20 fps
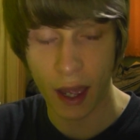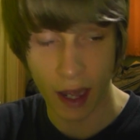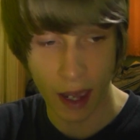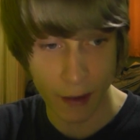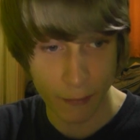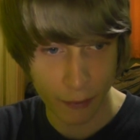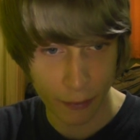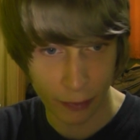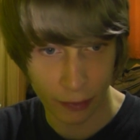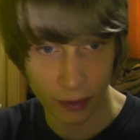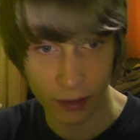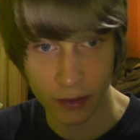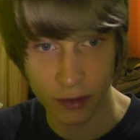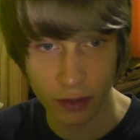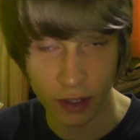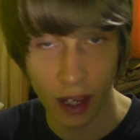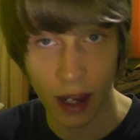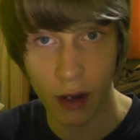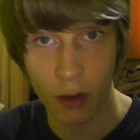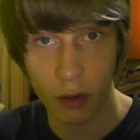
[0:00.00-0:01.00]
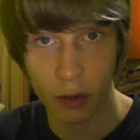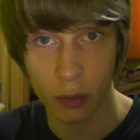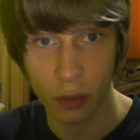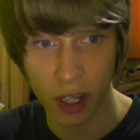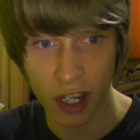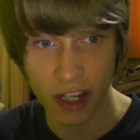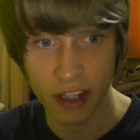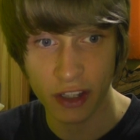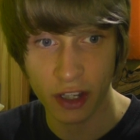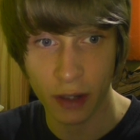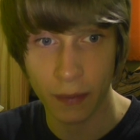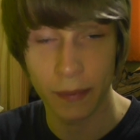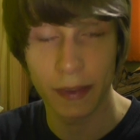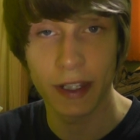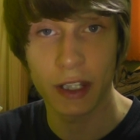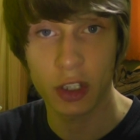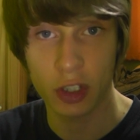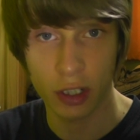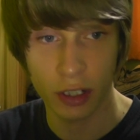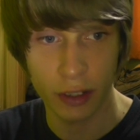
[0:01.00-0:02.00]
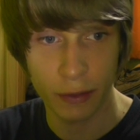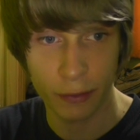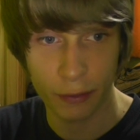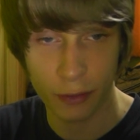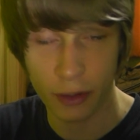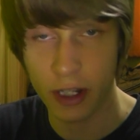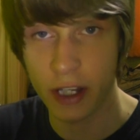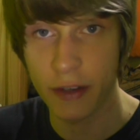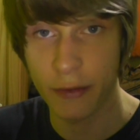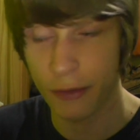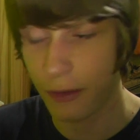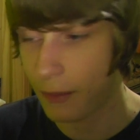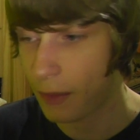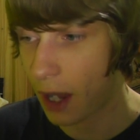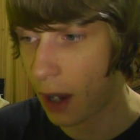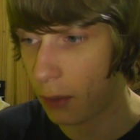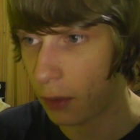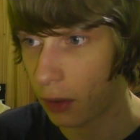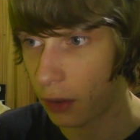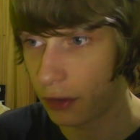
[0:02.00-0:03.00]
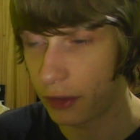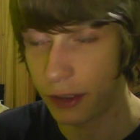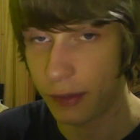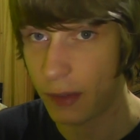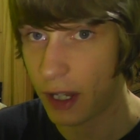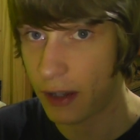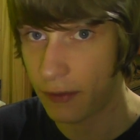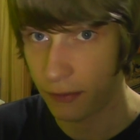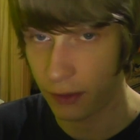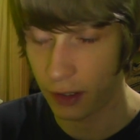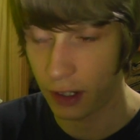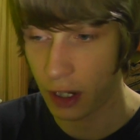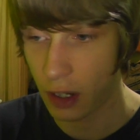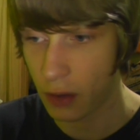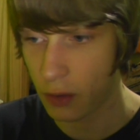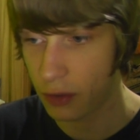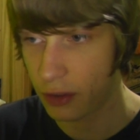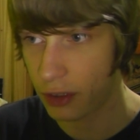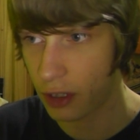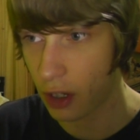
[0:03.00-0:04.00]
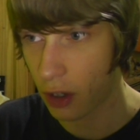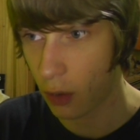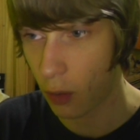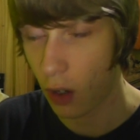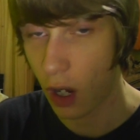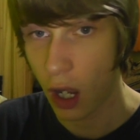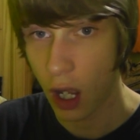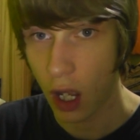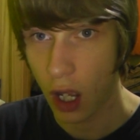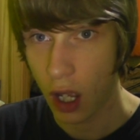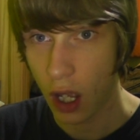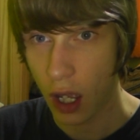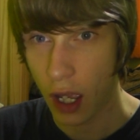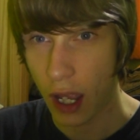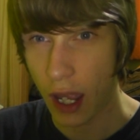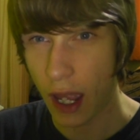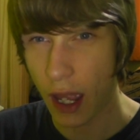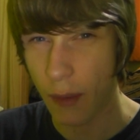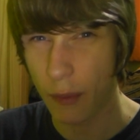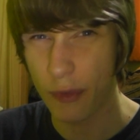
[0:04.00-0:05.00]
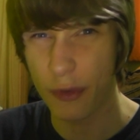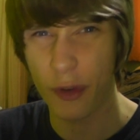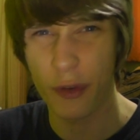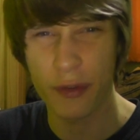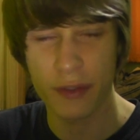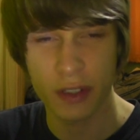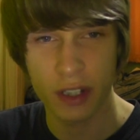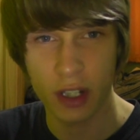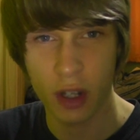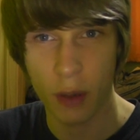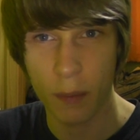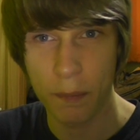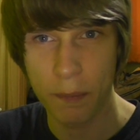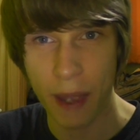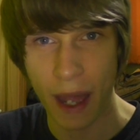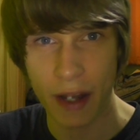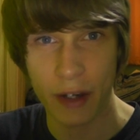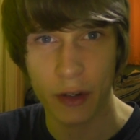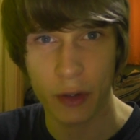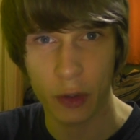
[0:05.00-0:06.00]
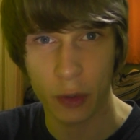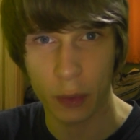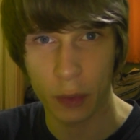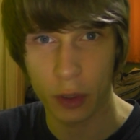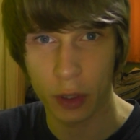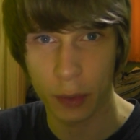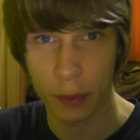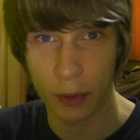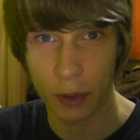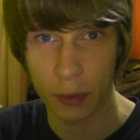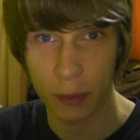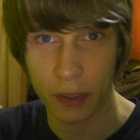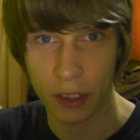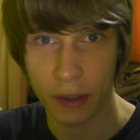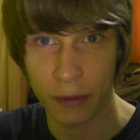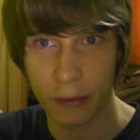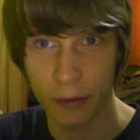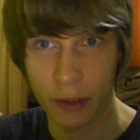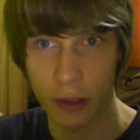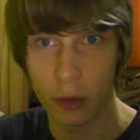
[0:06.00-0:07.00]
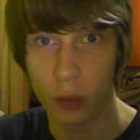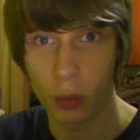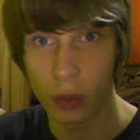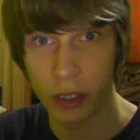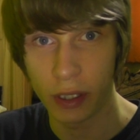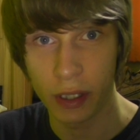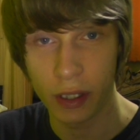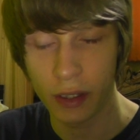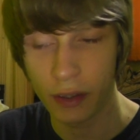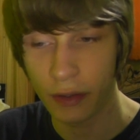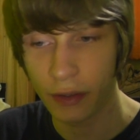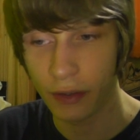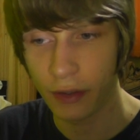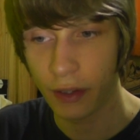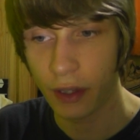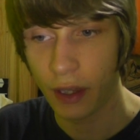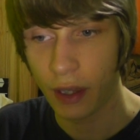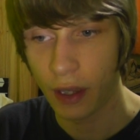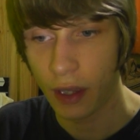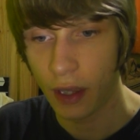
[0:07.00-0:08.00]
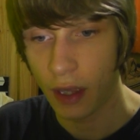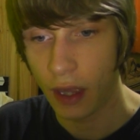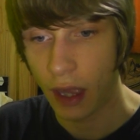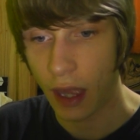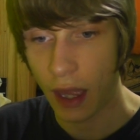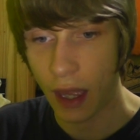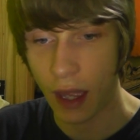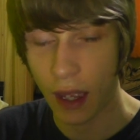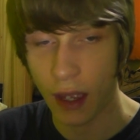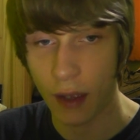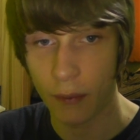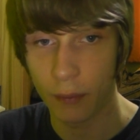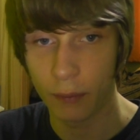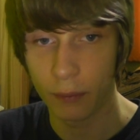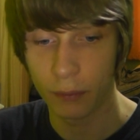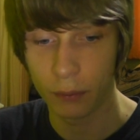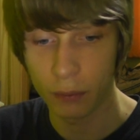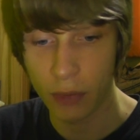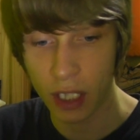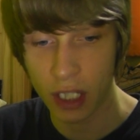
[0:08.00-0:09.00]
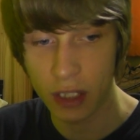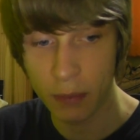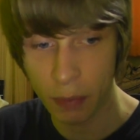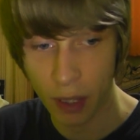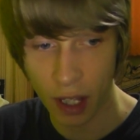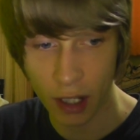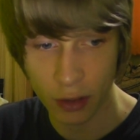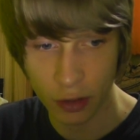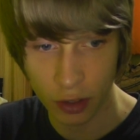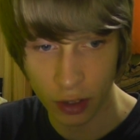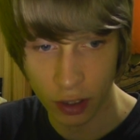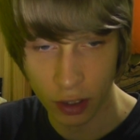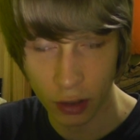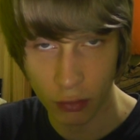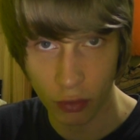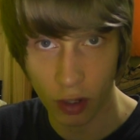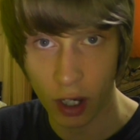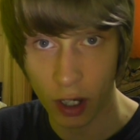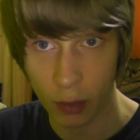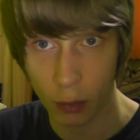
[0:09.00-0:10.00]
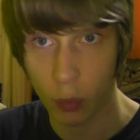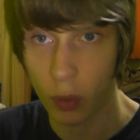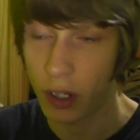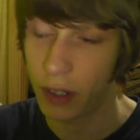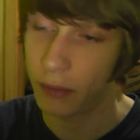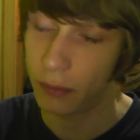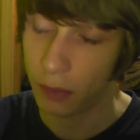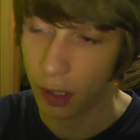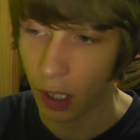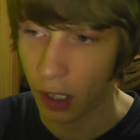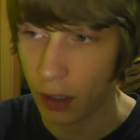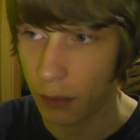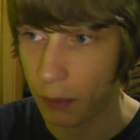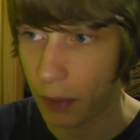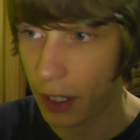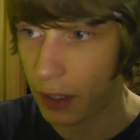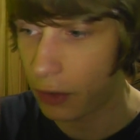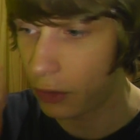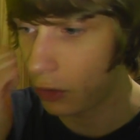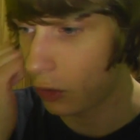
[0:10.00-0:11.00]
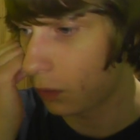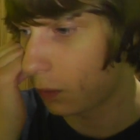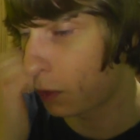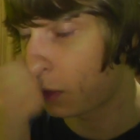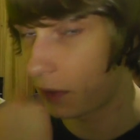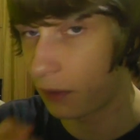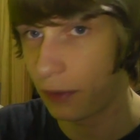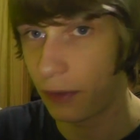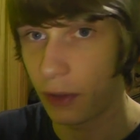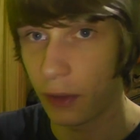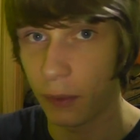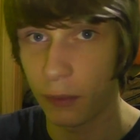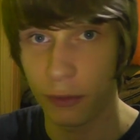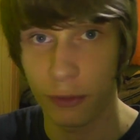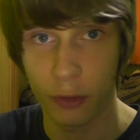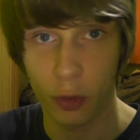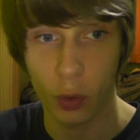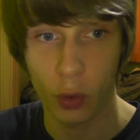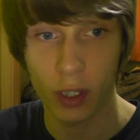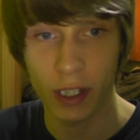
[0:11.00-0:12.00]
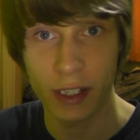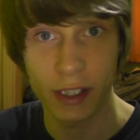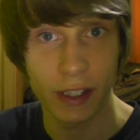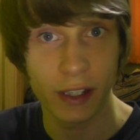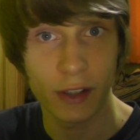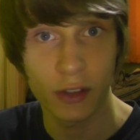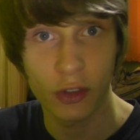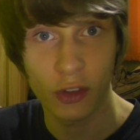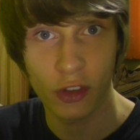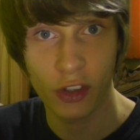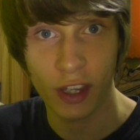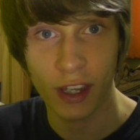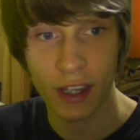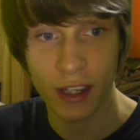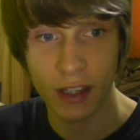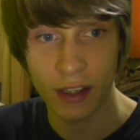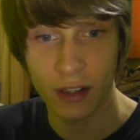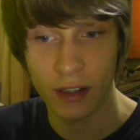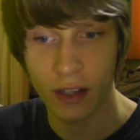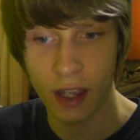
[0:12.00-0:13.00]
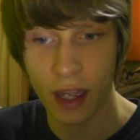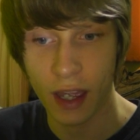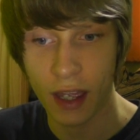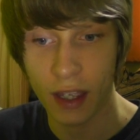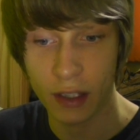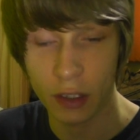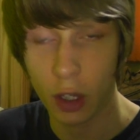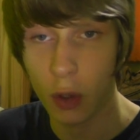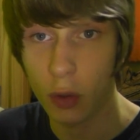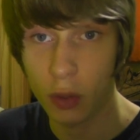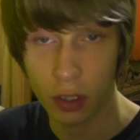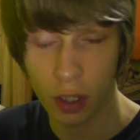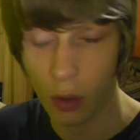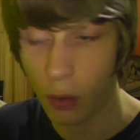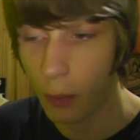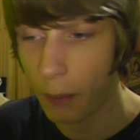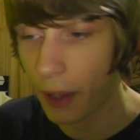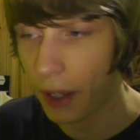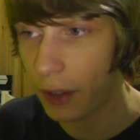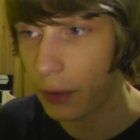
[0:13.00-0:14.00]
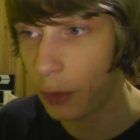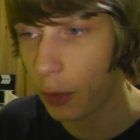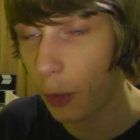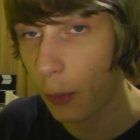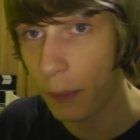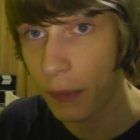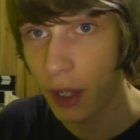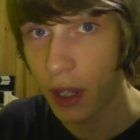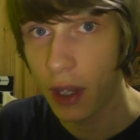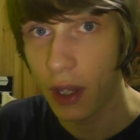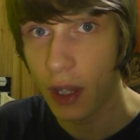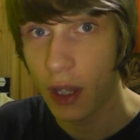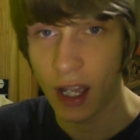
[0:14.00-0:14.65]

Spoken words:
everything's out of the way, so I'm literally free from now on to make videos. So we've obviously got Benidorm coming up in a few weeks. Me, Badger, Ryan and Win going to Benidorm. We're going to film 4 idiots in go to Benidorm.